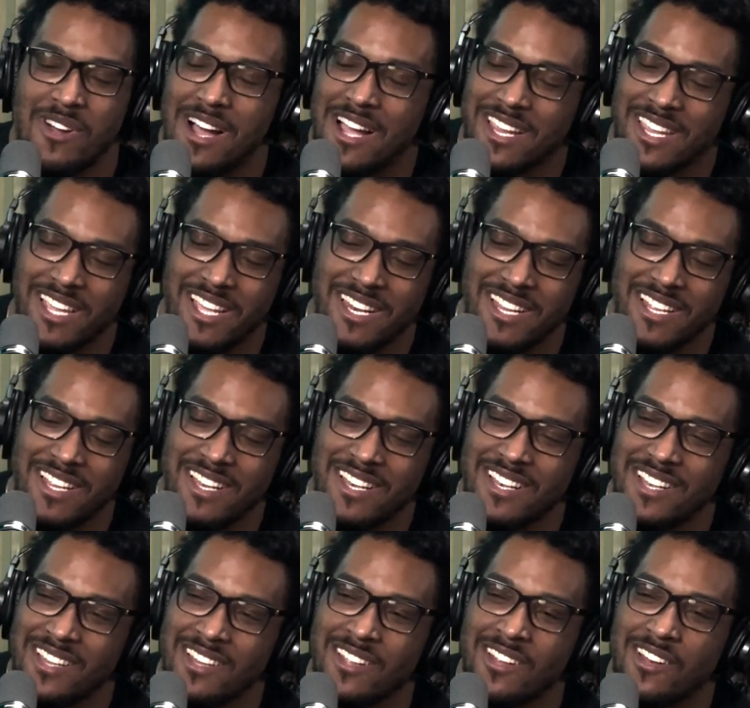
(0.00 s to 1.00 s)
I get it,
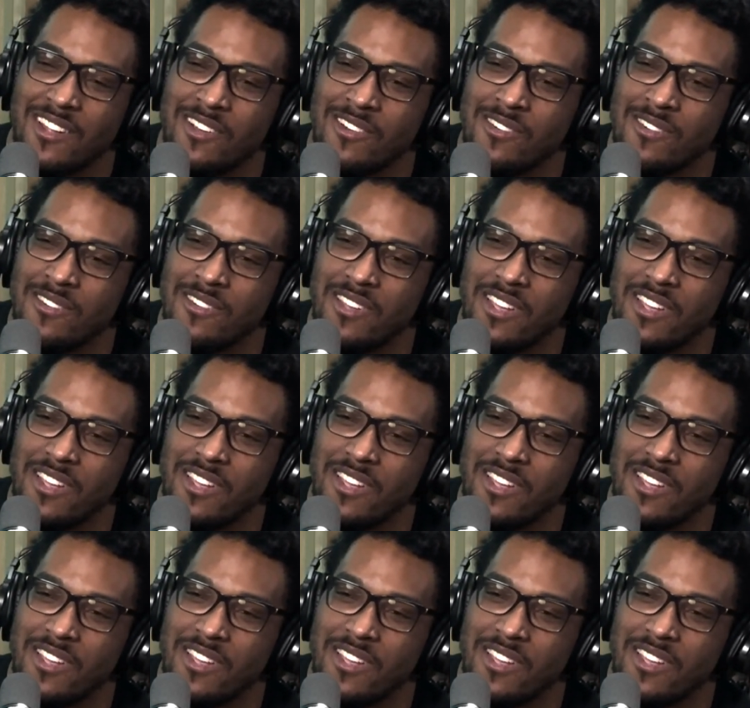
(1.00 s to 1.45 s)
you know,